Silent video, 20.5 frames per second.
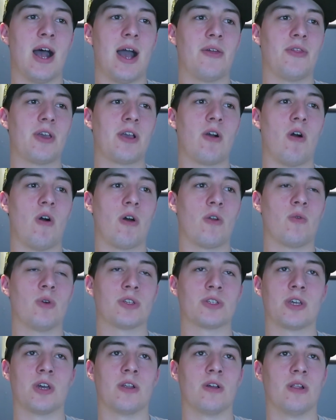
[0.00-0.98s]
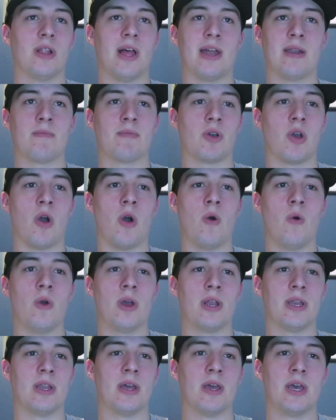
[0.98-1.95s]
I think Ottawa's going to let him
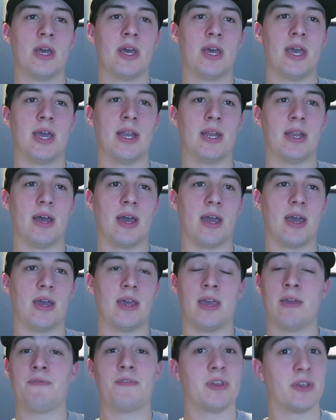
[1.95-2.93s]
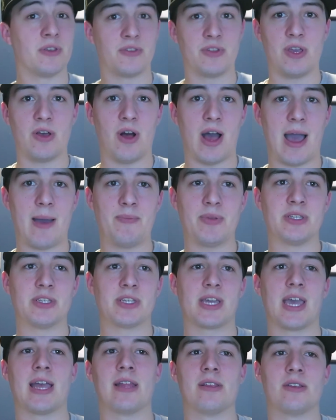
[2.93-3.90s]
go, and and uh, if this deal
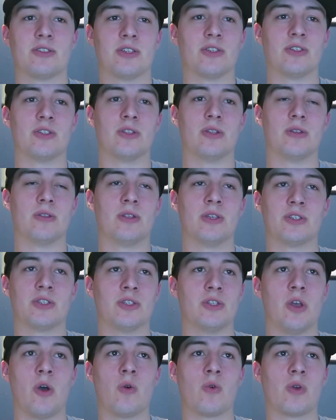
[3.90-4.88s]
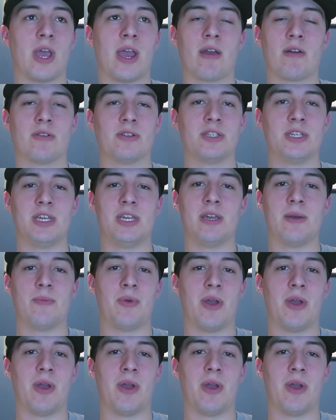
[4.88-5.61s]
happens again, this is this is no guarantee.